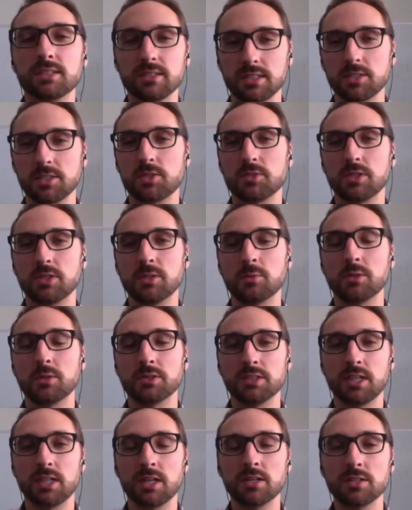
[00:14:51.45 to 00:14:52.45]
Strike while the
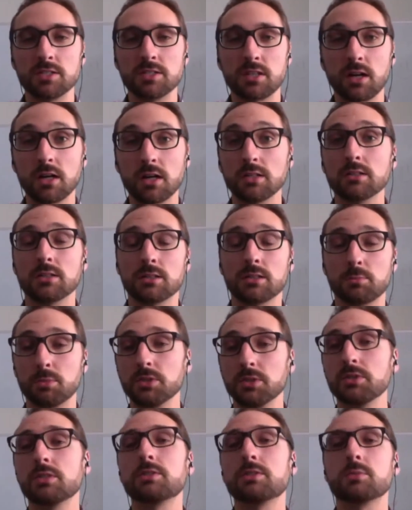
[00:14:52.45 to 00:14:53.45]
iron's hot and like build
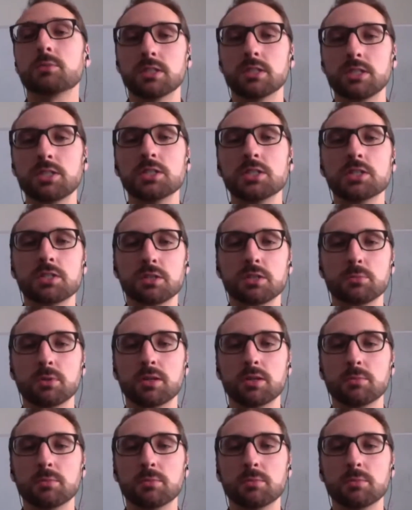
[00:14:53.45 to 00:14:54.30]
this relationship up.